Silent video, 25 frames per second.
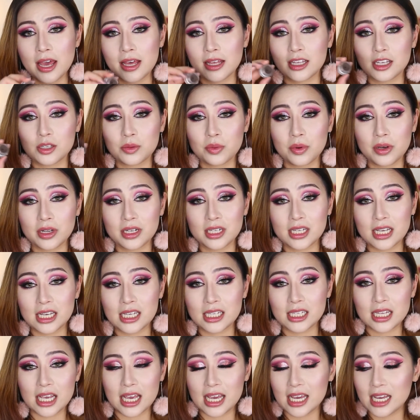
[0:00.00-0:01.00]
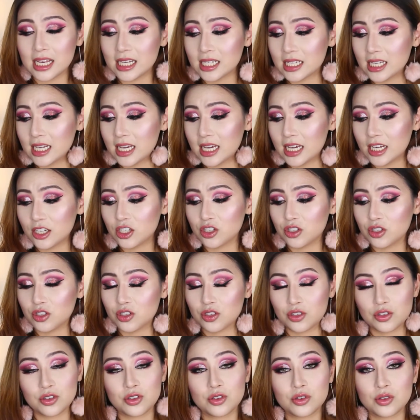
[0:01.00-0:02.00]
This one is easy to
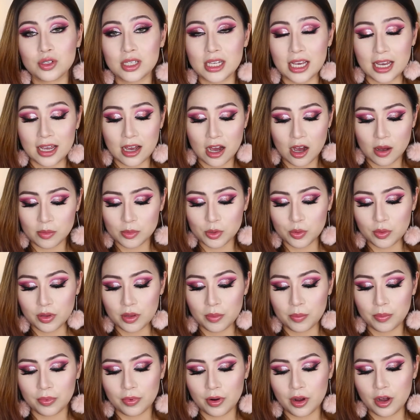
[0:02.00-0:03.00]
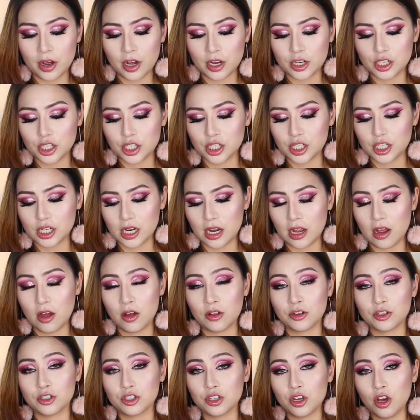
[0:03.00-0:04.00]
use. It comes with a brush
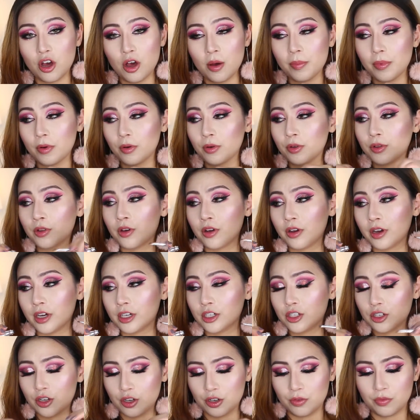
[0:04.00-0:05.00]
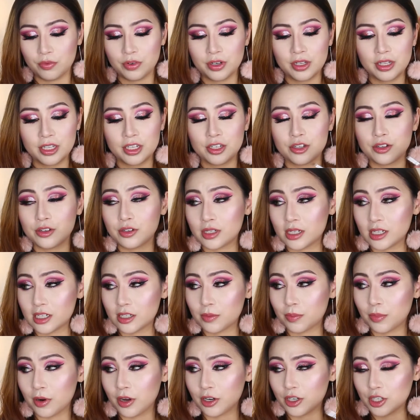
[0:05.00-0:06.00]
on top, although I don't really use
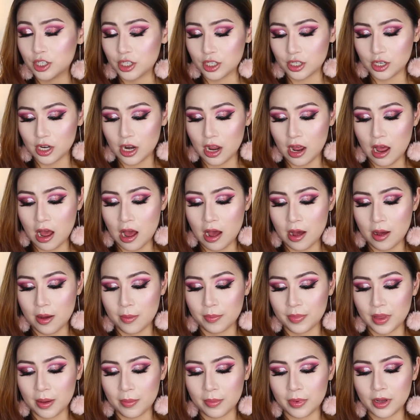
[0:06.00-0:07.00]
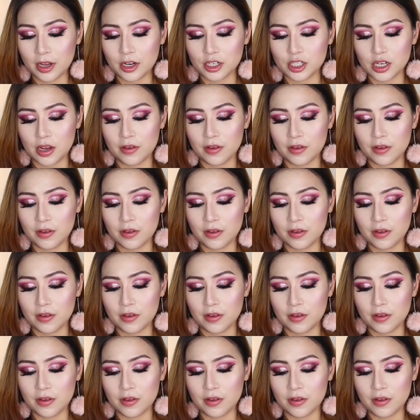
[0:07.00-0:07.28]
this brush that much.